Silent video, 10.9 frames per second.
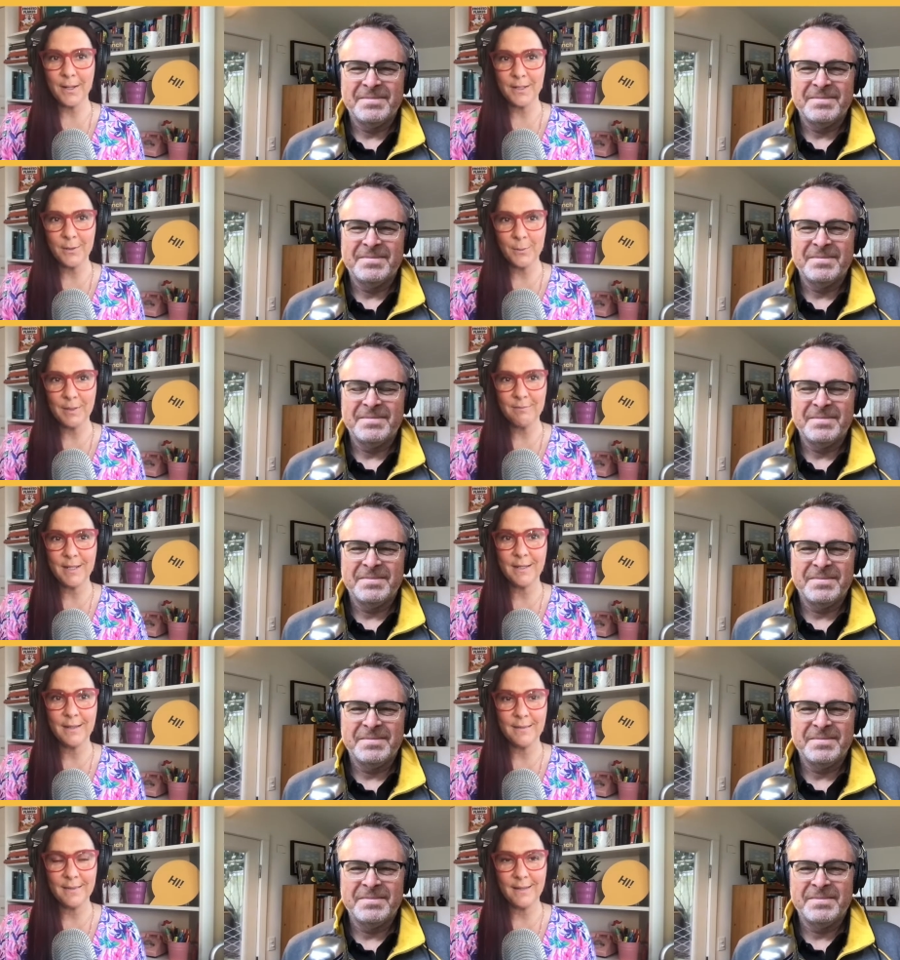Speaker 1: by you
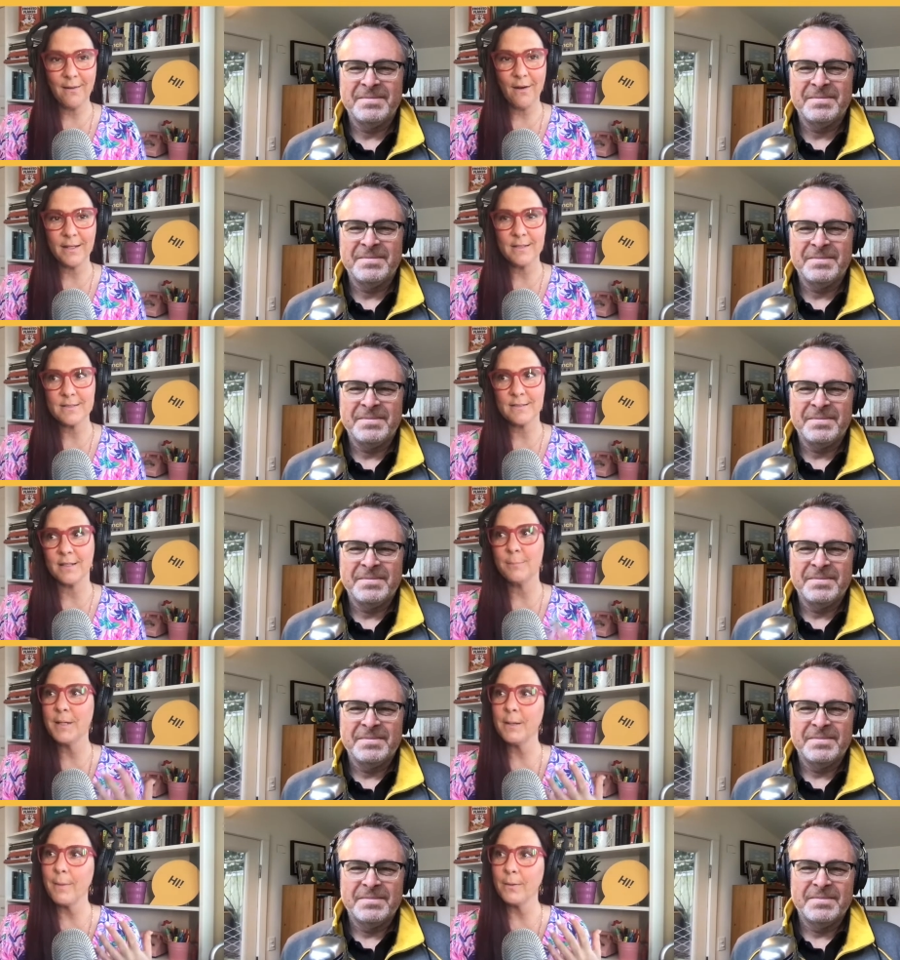giving the audience a little bit